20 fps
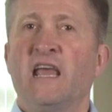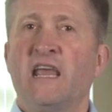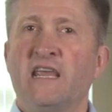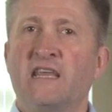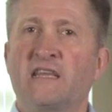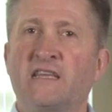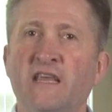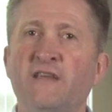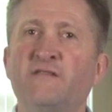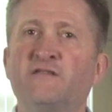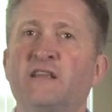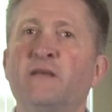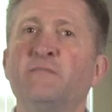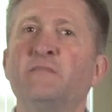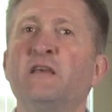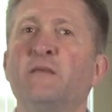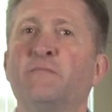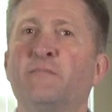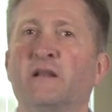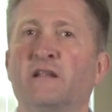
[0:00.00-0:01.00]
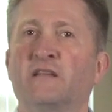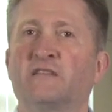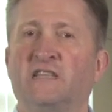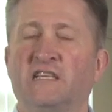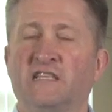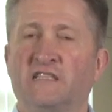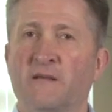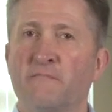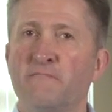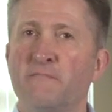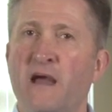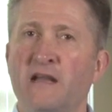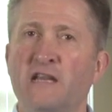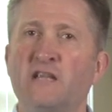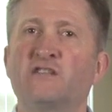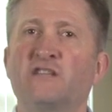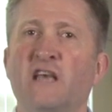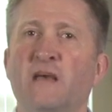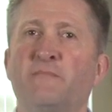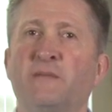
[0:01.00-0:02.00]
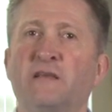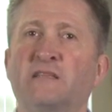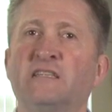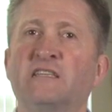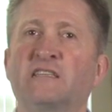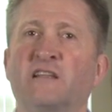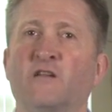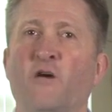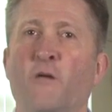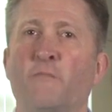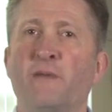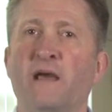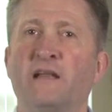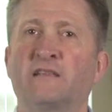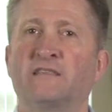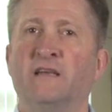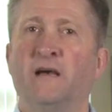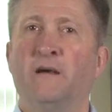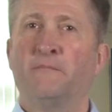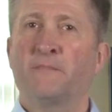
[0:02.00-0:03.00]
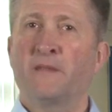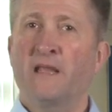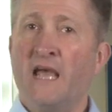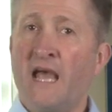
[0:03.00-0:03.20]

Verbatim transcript: It gives them the ability to manage their business a lot better.